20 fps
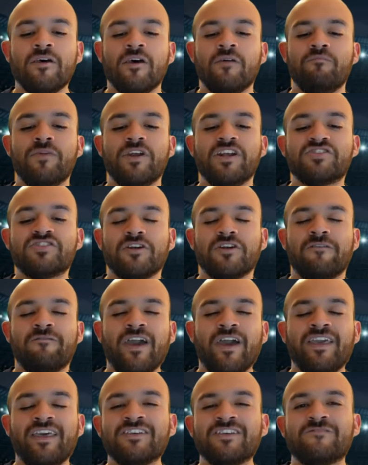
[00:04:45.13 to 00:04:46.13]
Minnesota
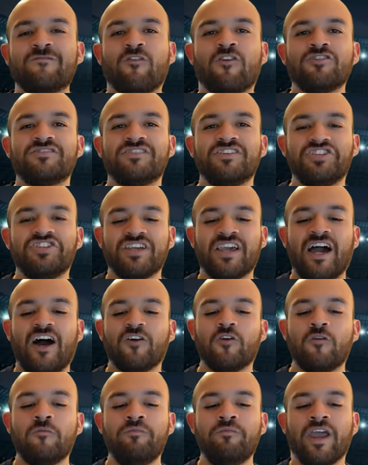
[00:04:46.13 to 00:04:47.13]
Vikings versus the
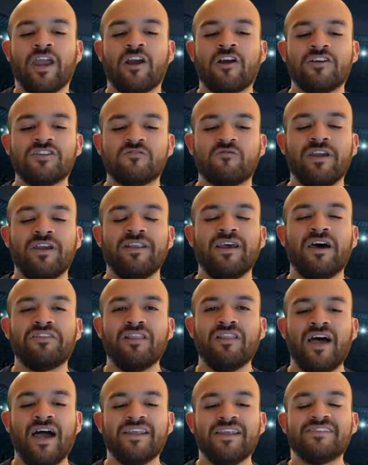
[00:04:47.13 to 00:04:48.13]
Chicago Bears. Right now, the
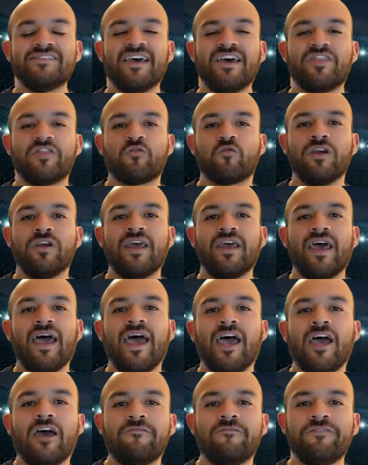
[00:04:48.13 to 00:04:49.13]
line is at
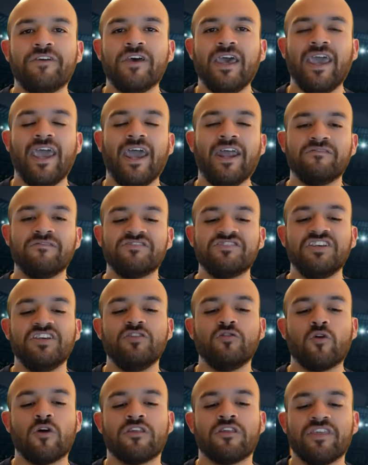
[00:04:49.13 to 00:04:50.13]
3.5. NFC
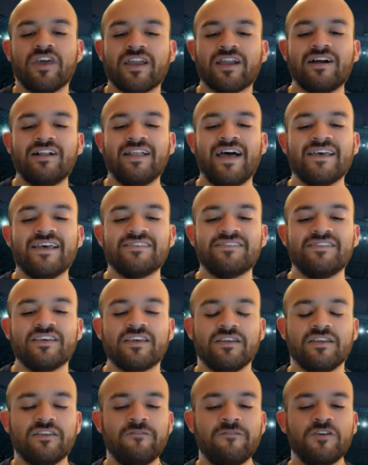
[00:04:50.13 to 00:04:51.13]
North Classic
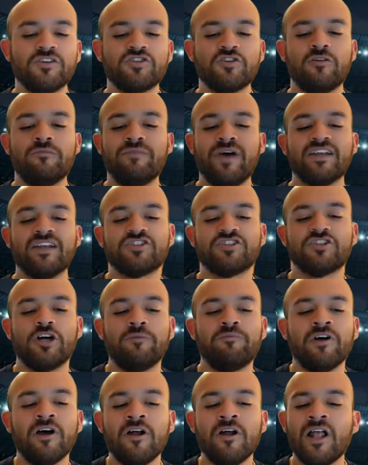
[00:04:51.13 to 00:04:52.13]
divisional
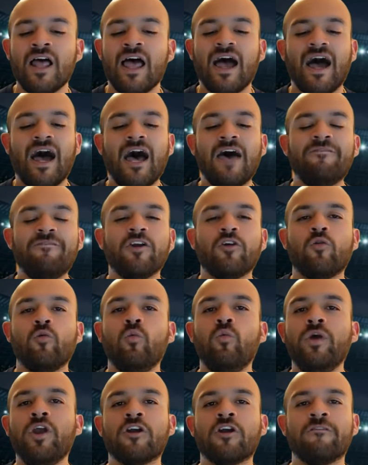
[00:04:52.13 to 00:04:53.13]
matchup. Have a
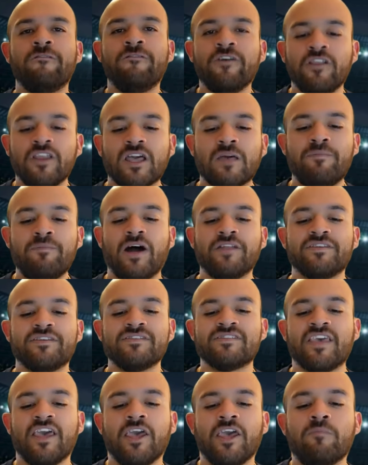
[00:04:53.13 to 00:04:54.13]
weird feeling about this
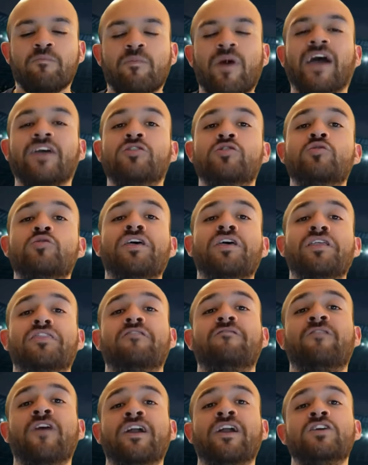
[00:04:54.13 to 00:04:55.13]
game. I do think the
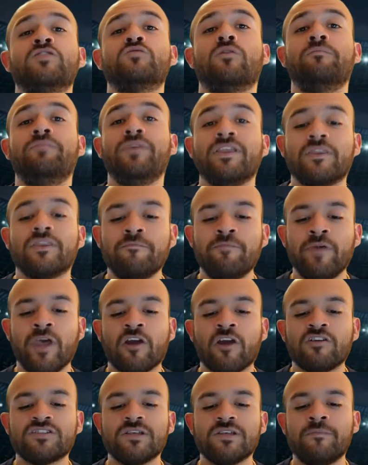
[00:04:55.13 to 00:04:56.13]
Vikings will beat the
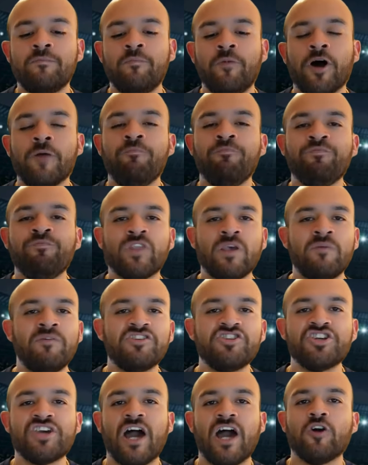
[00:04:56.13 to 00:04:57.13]
Bears, but give me the
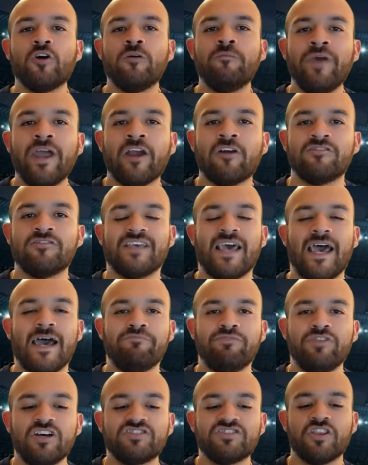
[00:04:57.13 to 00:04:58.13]
Chicago Bears at
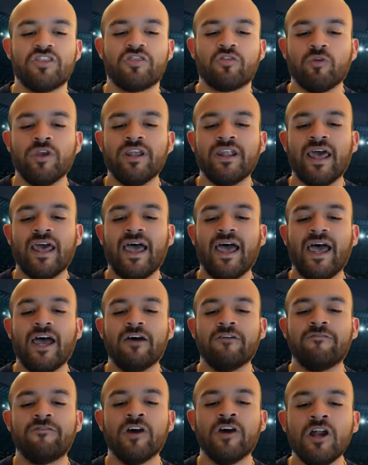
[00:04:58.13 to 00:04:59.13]
plus
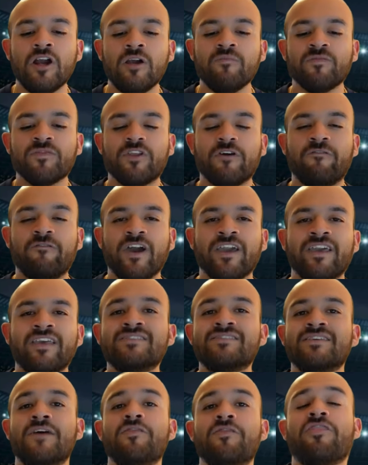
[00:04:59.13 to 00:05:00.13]
3.5. The Vikings
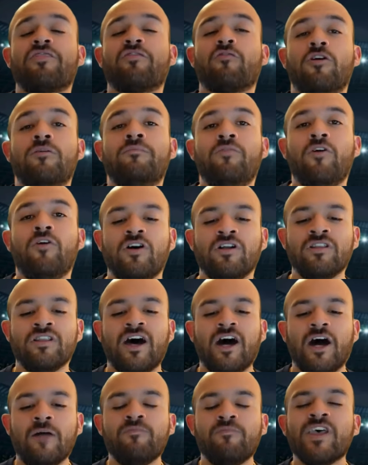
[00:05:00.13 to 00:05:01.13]
tend to throw a ball a
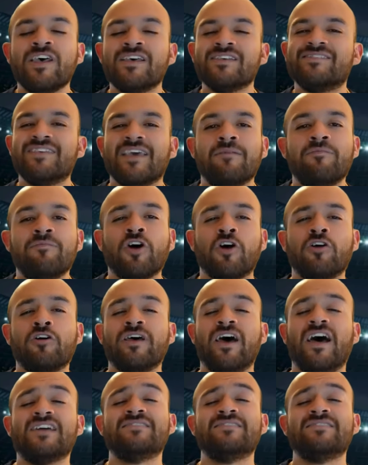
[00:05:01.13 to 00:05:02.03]
lot. Sam Darnold has